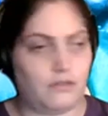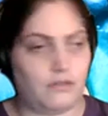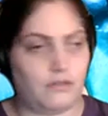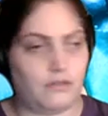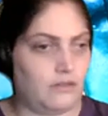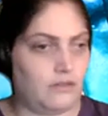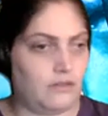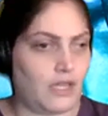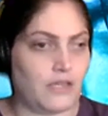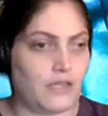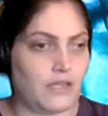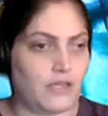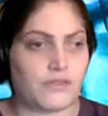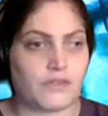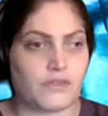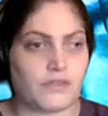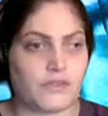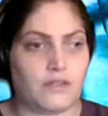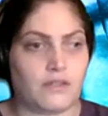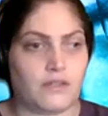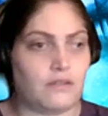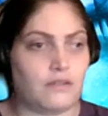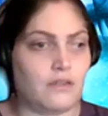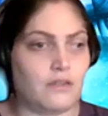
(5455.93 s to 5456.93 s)

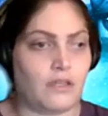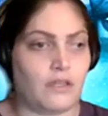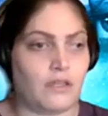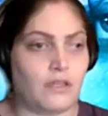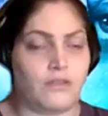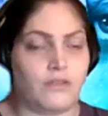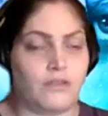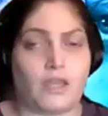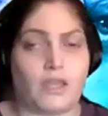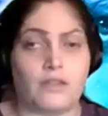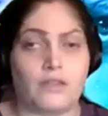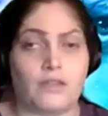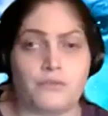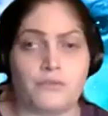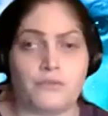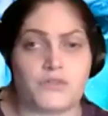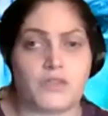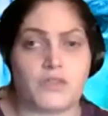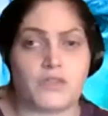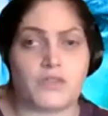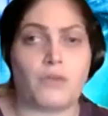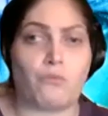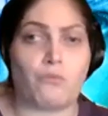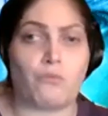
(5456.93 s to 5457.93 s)
they don't
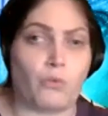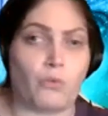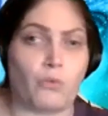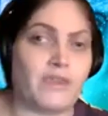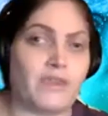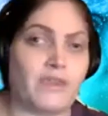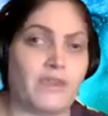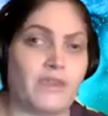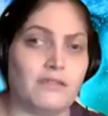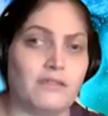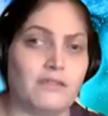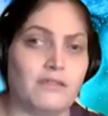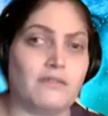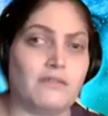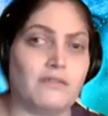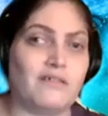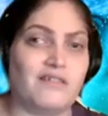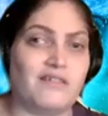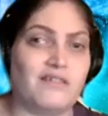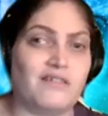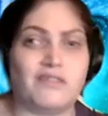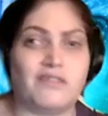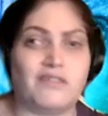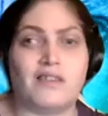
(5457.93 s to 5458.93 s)
say when
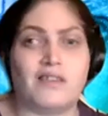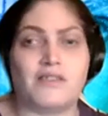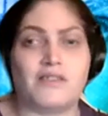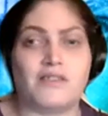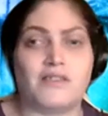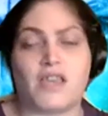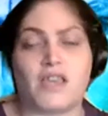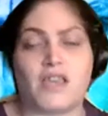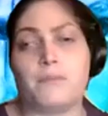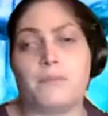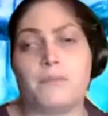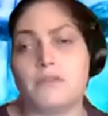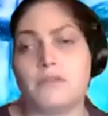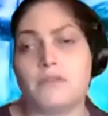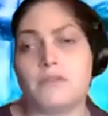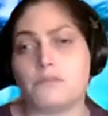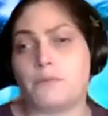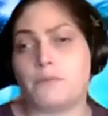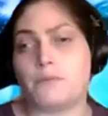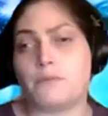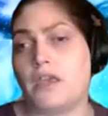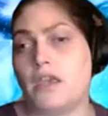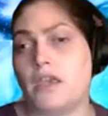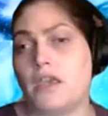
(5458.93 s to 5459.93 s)
this happens,
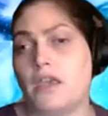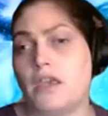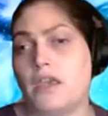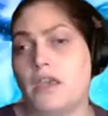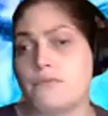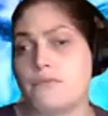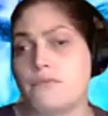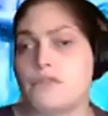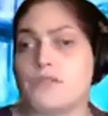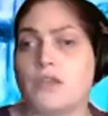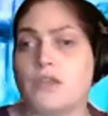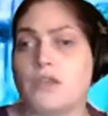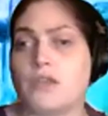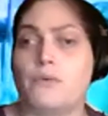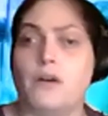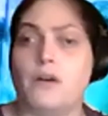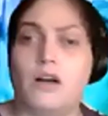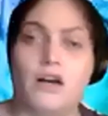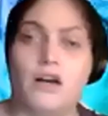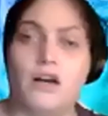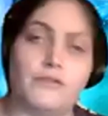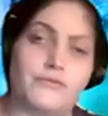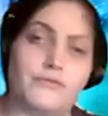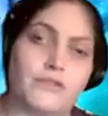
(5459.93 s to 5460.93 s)
but every so
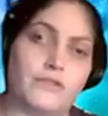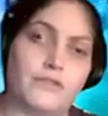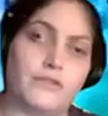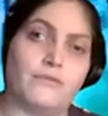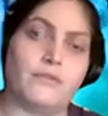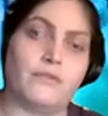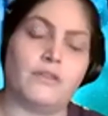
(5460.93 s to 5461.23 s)
often,